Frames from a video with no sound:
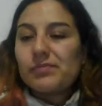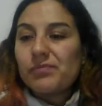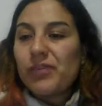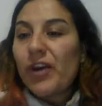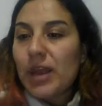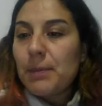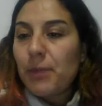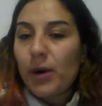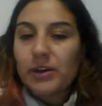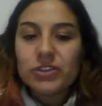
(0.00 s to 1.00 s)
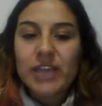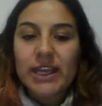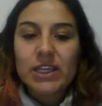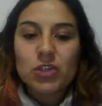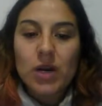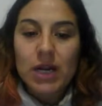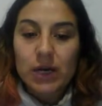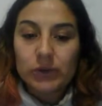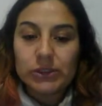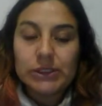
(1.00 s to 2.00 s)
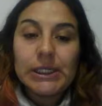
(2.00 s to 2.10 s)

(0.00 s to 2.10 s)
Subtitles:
very important to take into account.